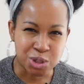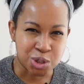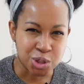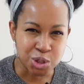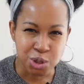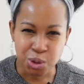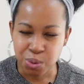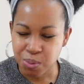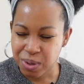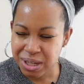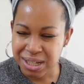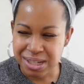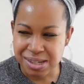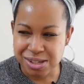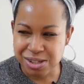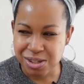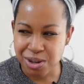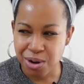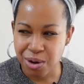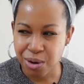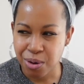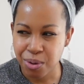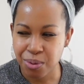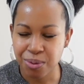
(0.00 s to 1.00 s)
doing
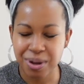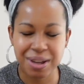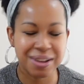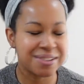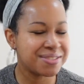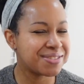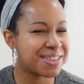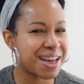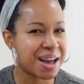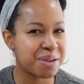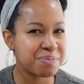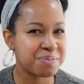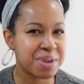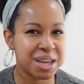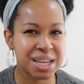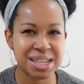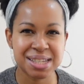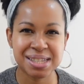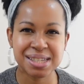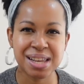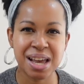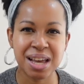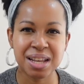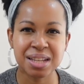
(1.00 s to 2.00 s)
so, if that makes
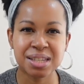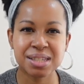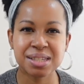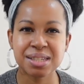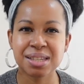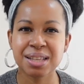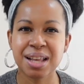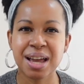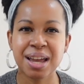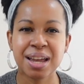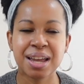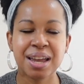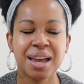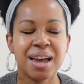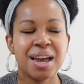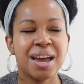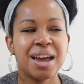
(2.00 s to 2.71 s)
sense. Like,